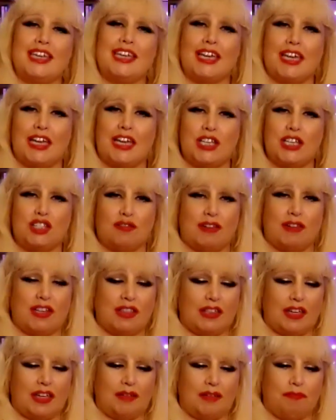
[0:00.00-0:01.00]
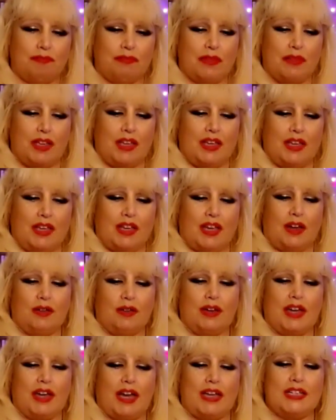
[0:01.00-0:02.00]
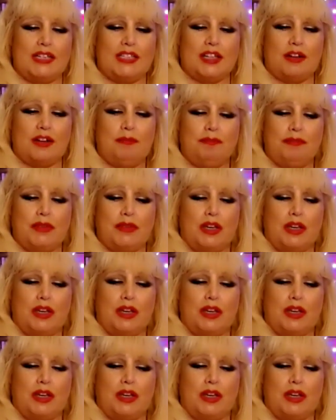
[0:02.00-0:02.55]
tickets or anything. Okay, so...